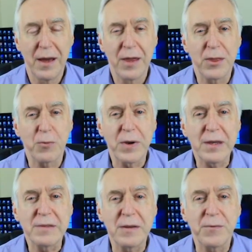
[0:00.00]
The
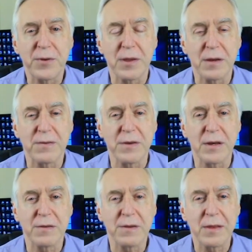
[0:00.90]
reason for this
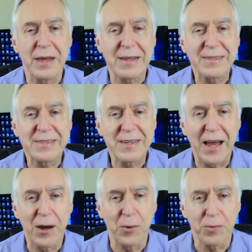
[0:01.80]
is that
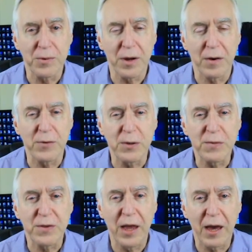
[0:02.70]
sound of you
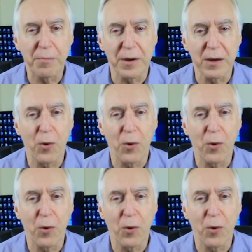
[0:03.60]
snapping